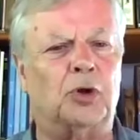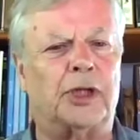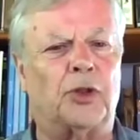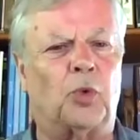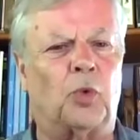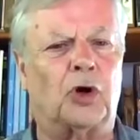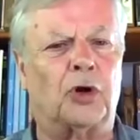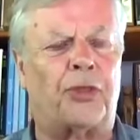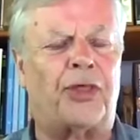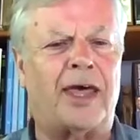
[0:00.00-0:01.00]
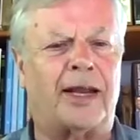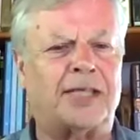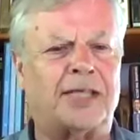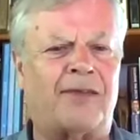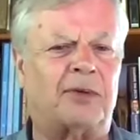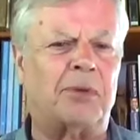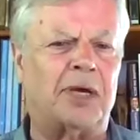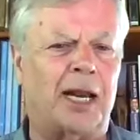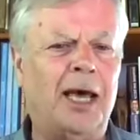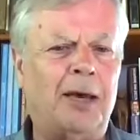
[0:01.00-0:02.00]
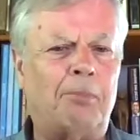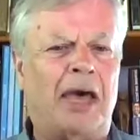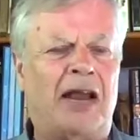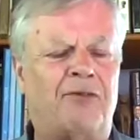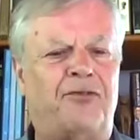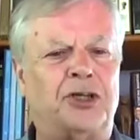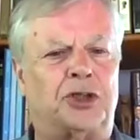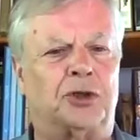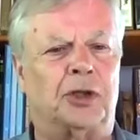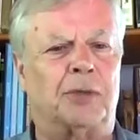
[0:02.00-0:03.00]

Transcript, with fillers: in the world then as having been beneficial